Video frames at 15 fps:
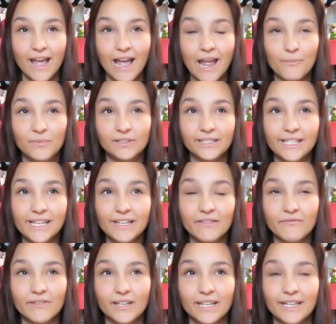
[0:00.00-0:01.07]
I
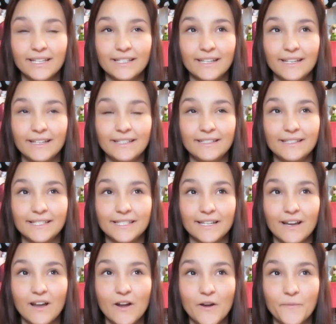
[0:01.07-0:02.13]
believe it is
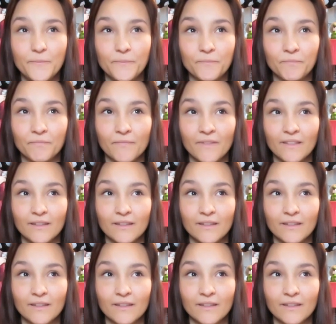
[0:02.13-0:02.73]
um,